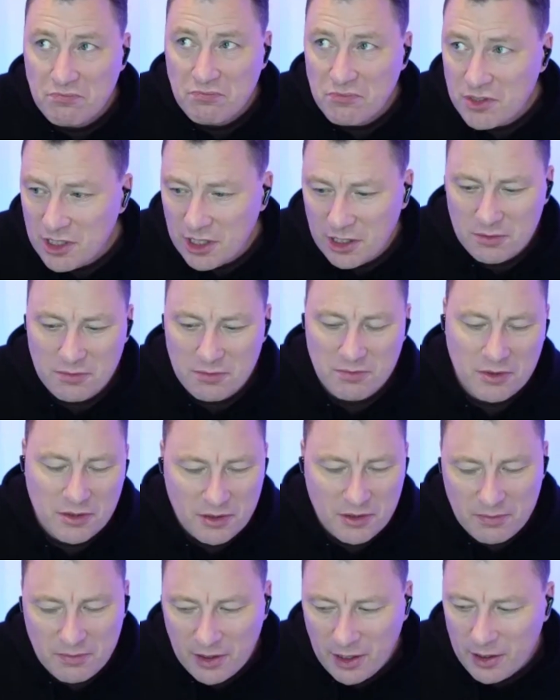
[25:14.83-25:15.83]
you know,
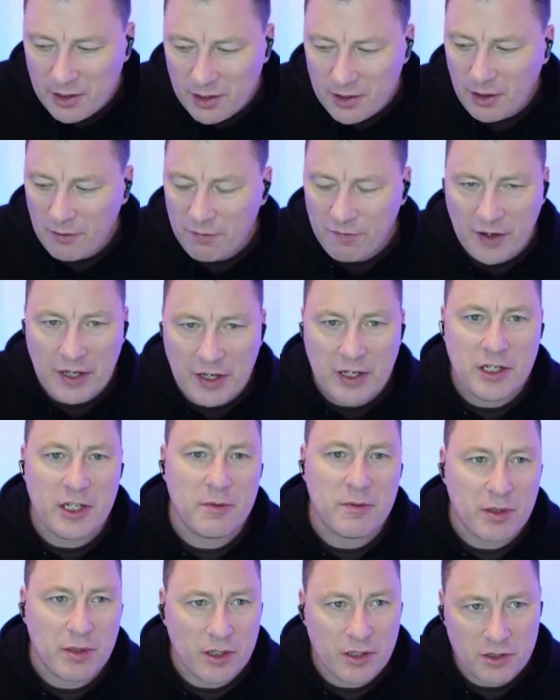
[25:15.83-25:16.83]

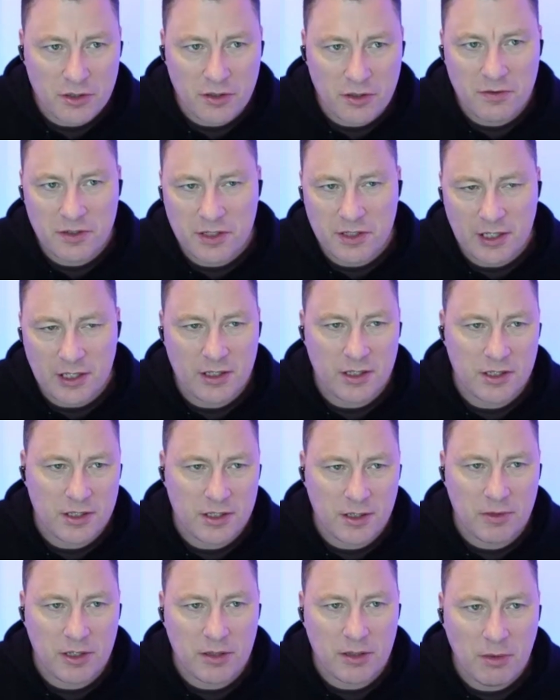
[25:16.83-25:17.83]
offended because you've said that
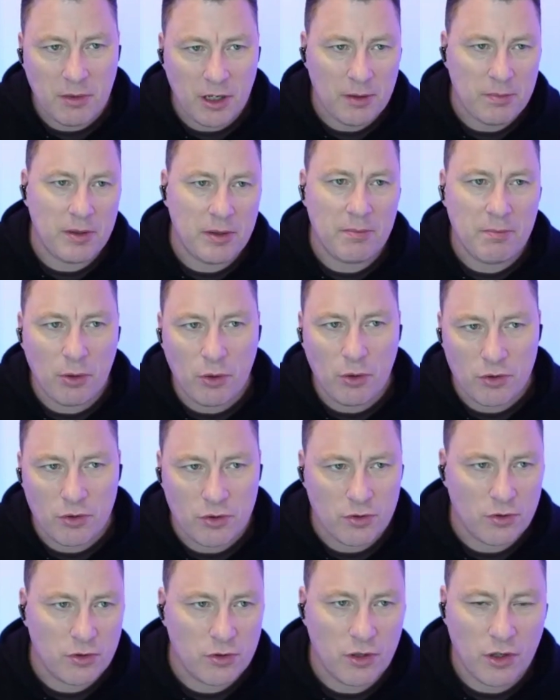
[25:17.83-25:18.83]
something might be
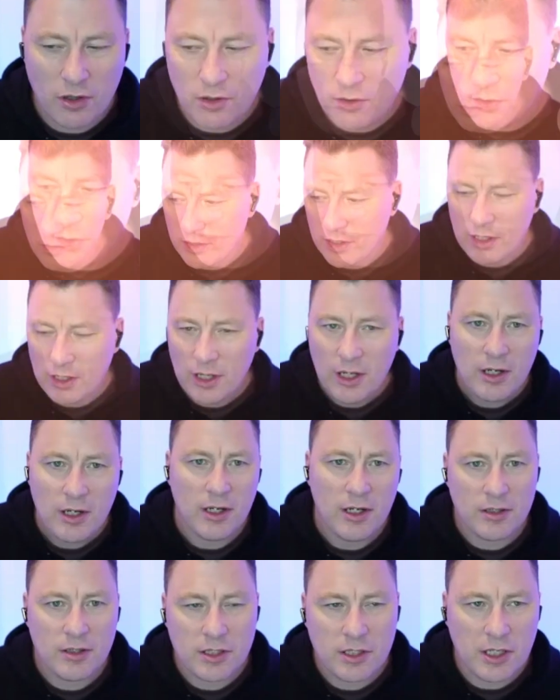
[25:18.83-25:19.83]
important or not, or that,
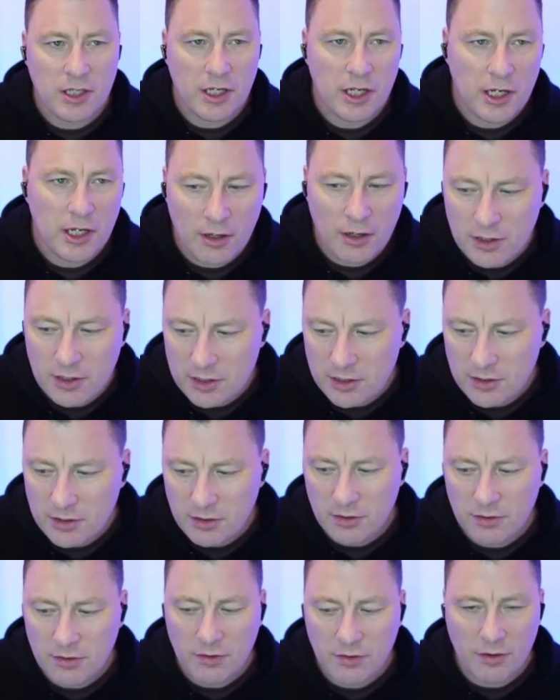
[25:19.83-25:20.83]
you know, the CEO
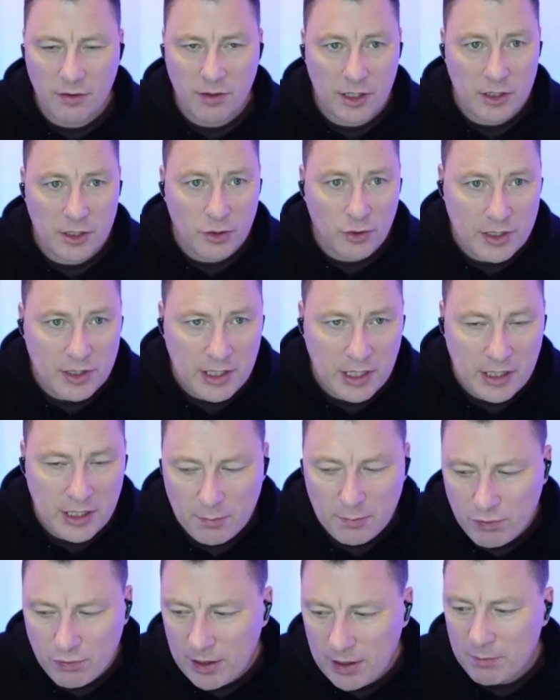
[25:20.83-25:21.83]
doesn't throw their toys out the
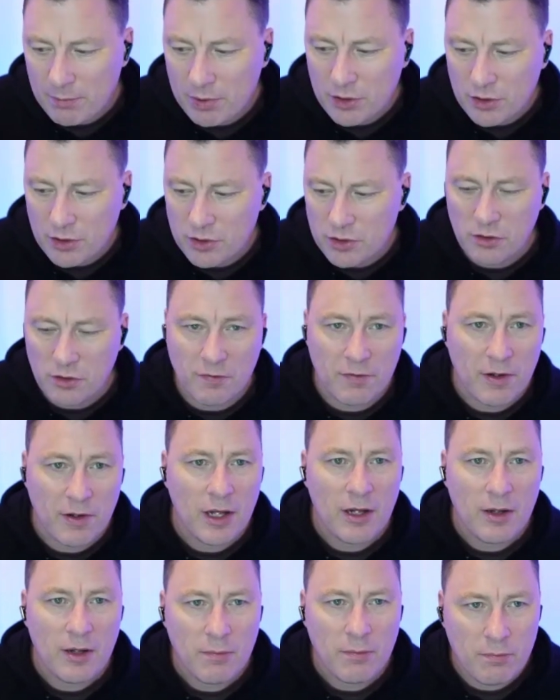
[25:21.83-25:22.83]
pram because you've,
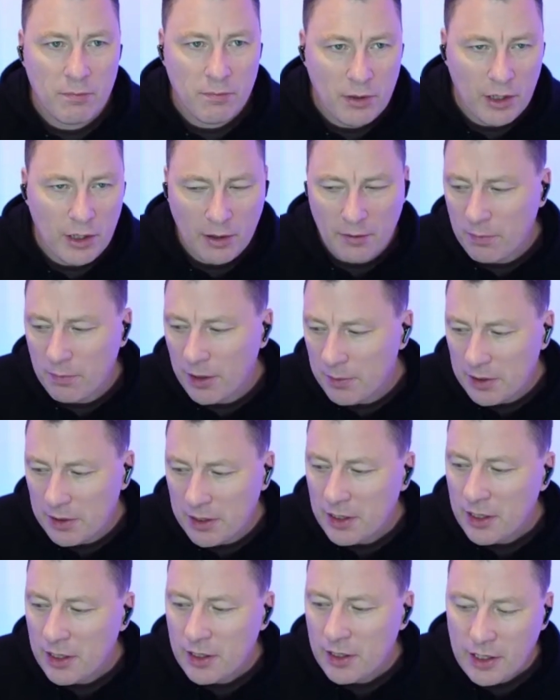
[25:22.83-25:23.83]
you know,
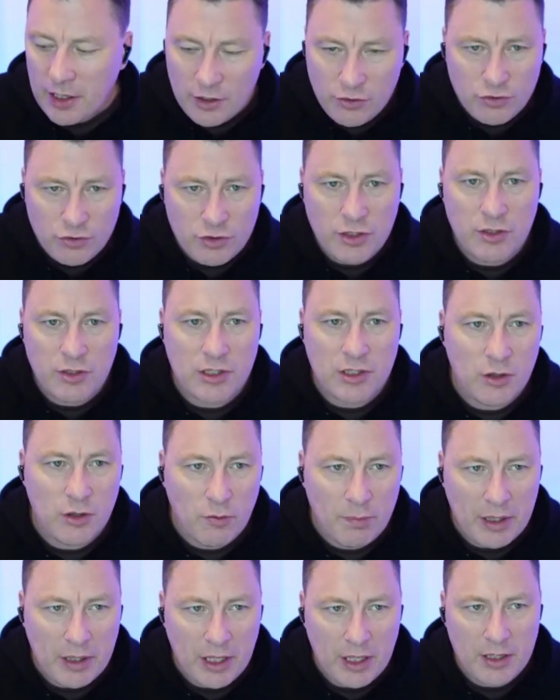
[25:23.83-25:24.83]
maybe introduced a
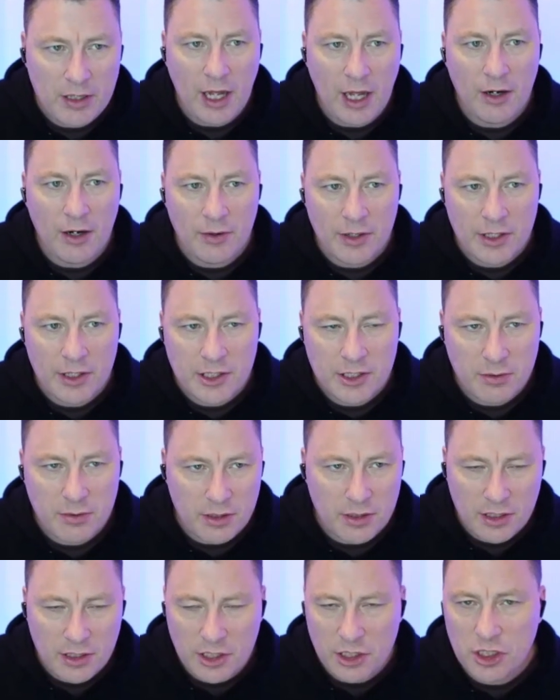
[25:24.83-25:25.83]
little bit of doubt into
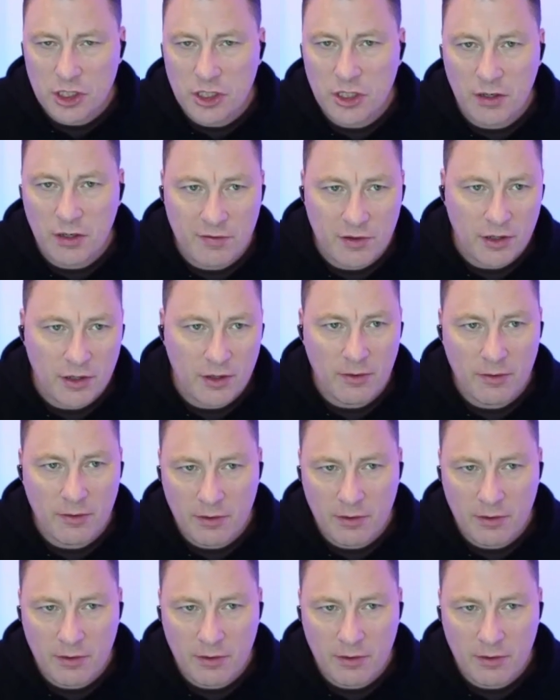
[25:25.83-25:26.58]
an initiative that